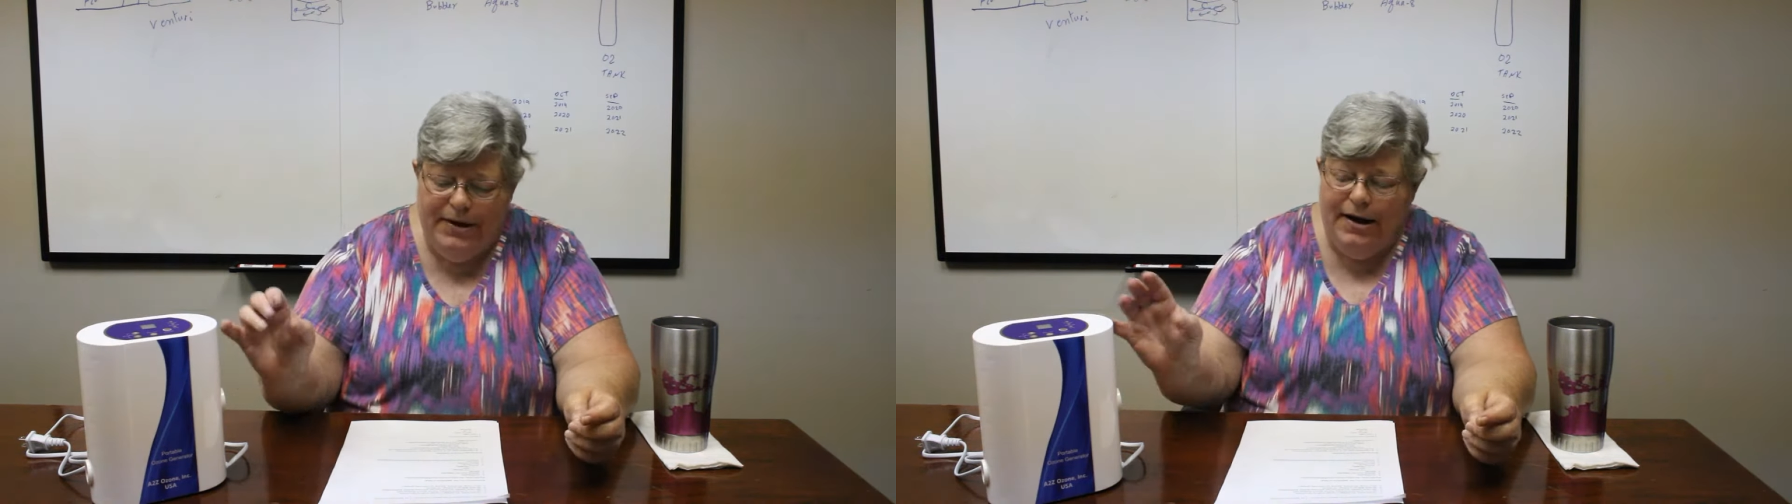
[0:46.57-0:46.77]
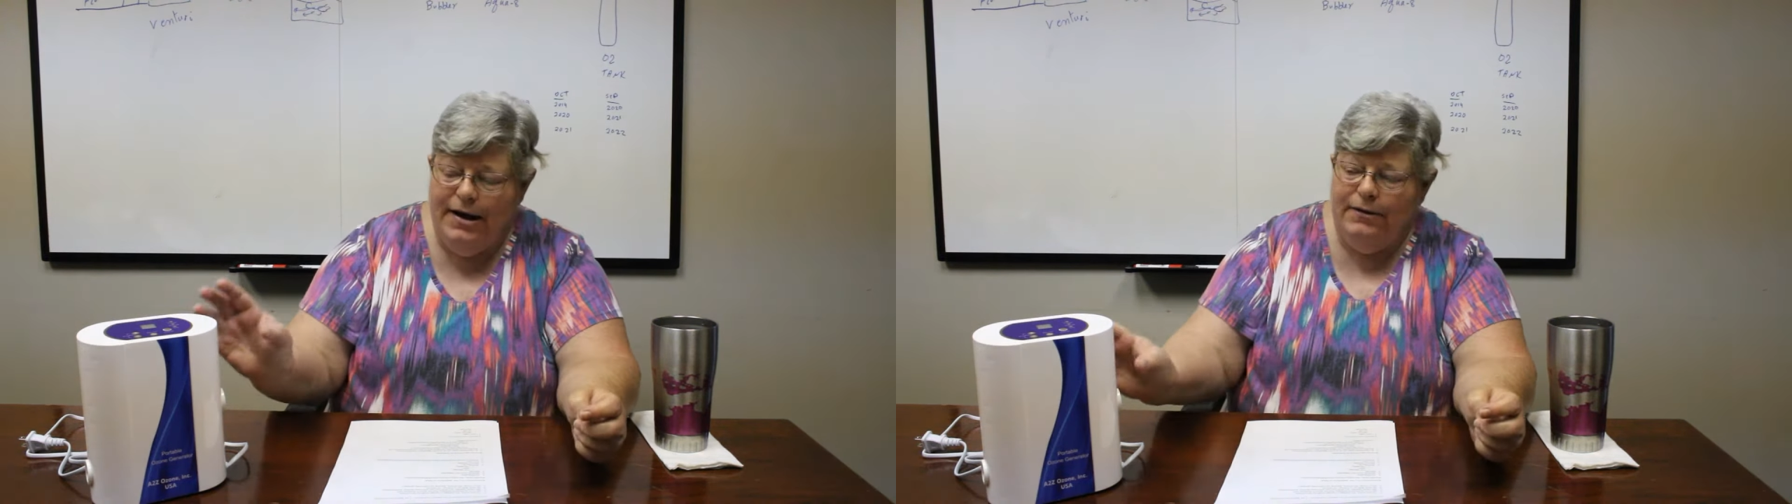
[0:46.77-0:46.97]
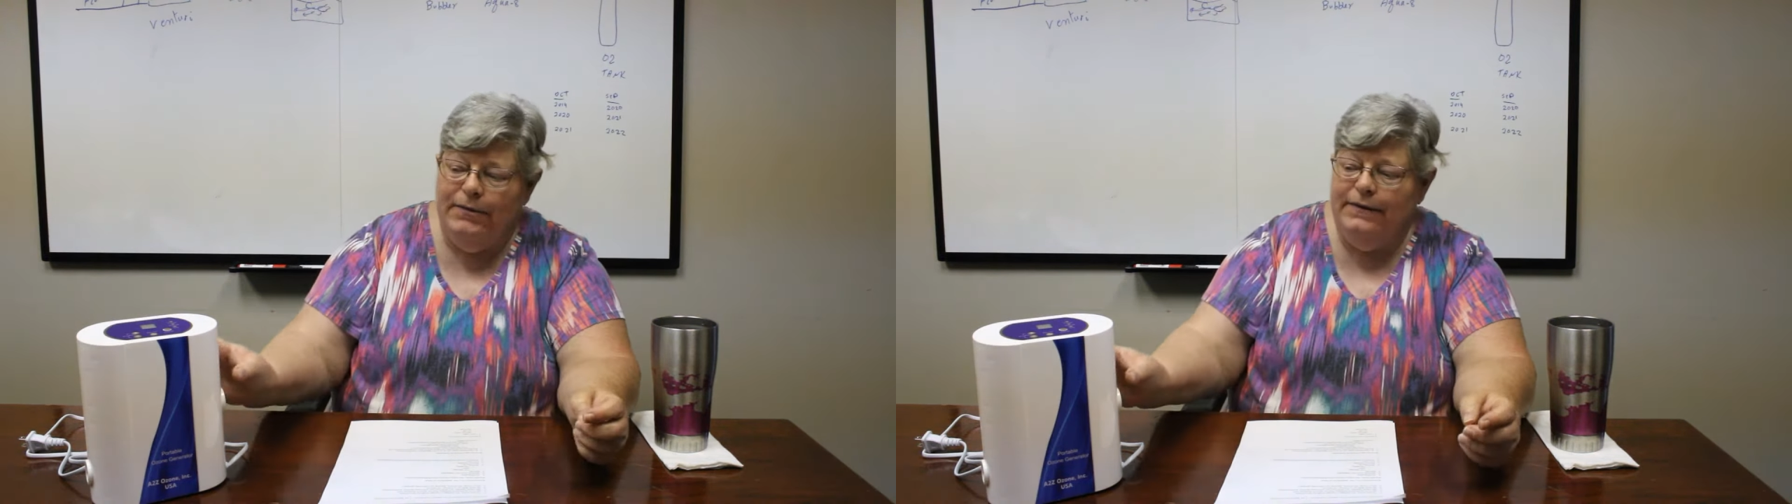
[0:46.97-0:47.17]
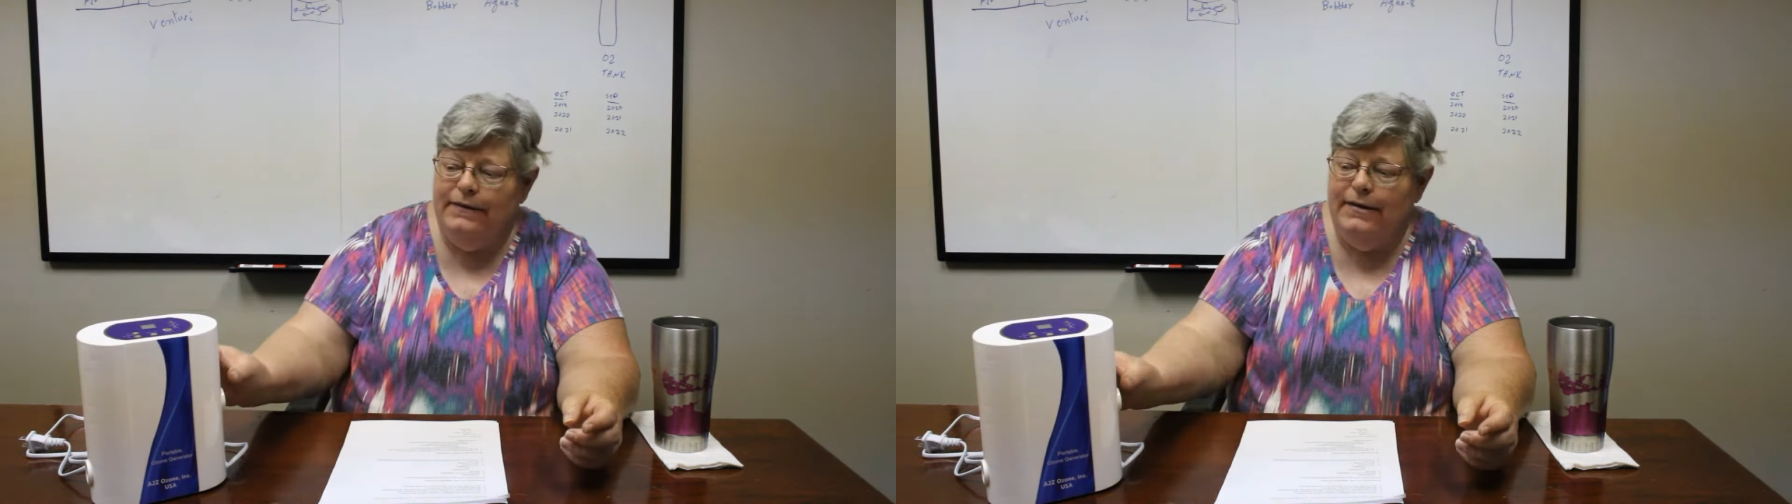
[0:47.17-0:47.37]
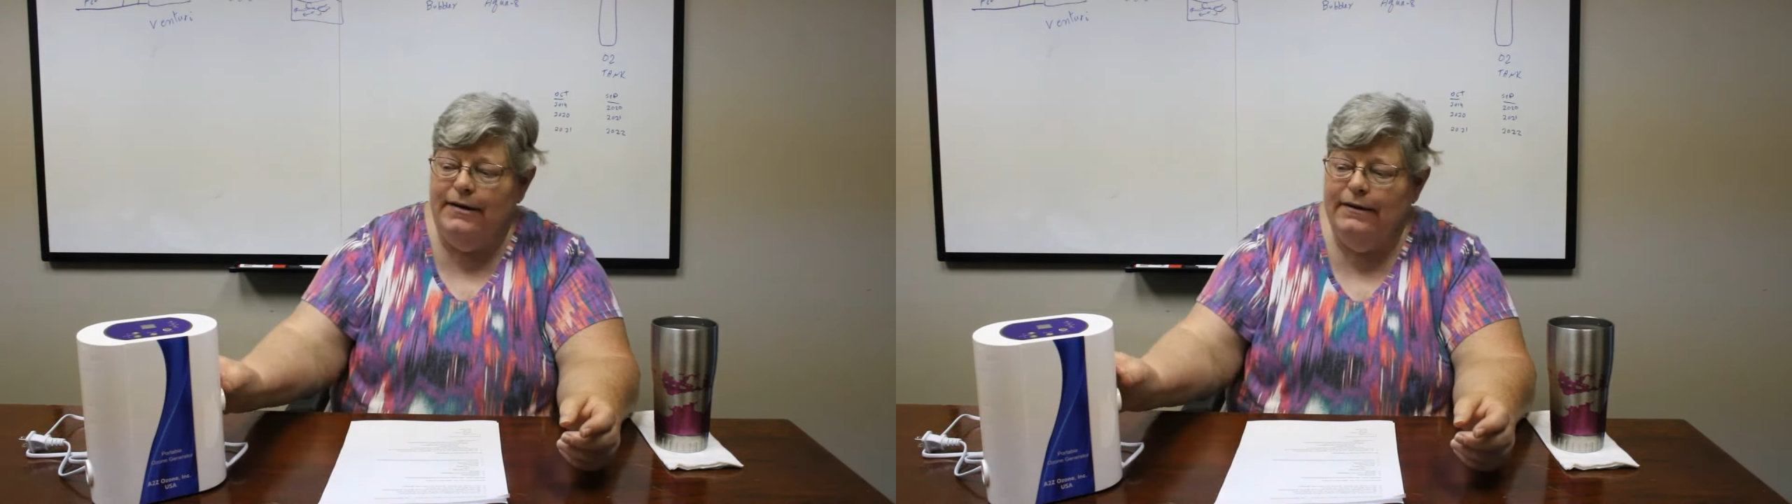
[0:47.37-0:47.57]
the Aqua
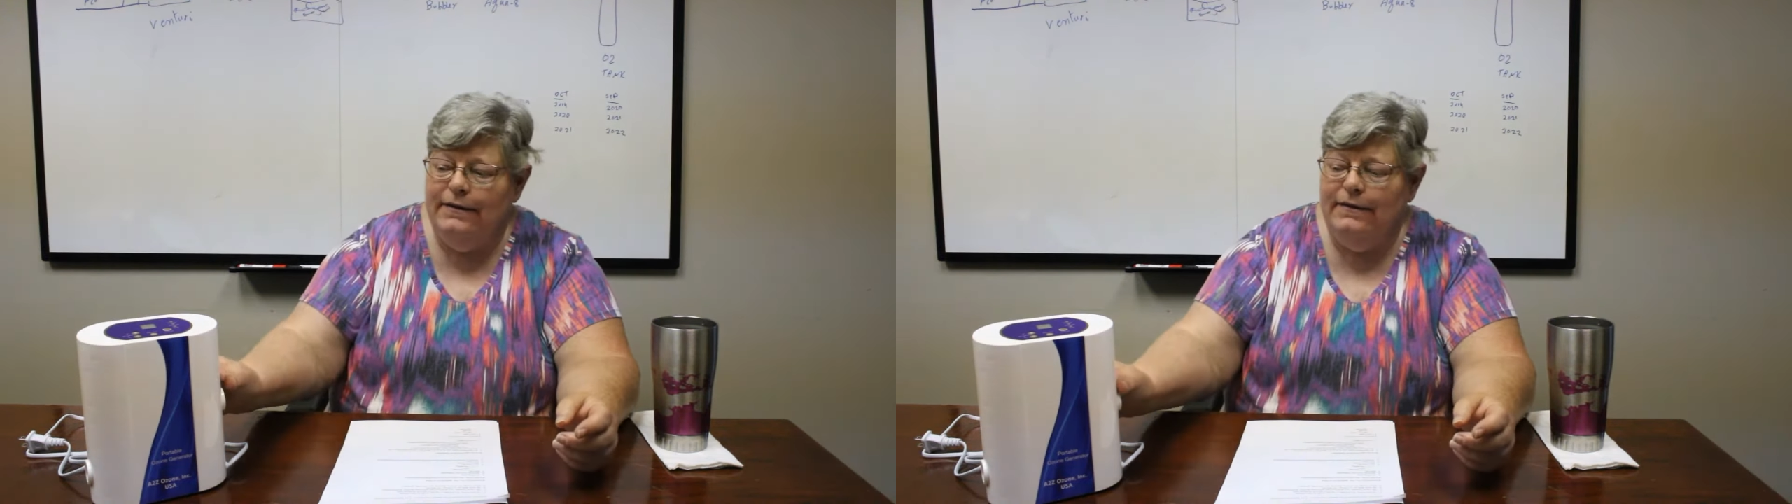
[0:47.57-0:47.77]
6.